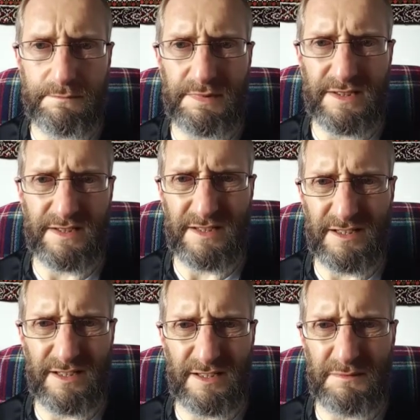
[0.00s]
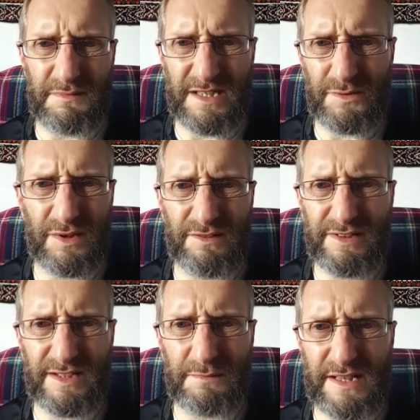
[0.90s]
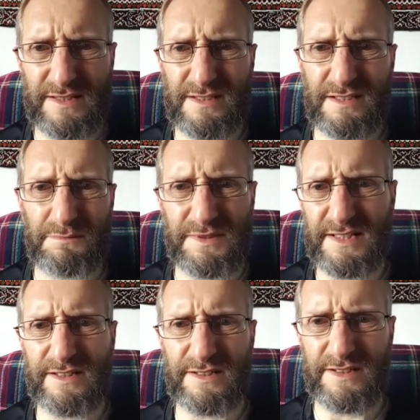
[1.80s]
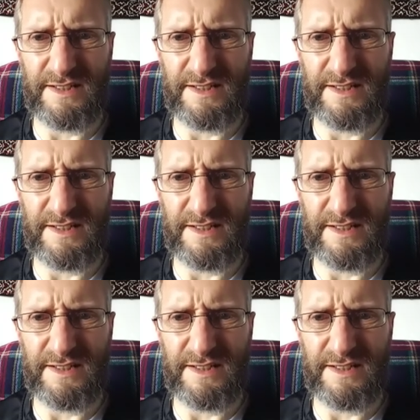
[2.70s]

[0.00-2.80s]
be a man wearing a mask and pretending that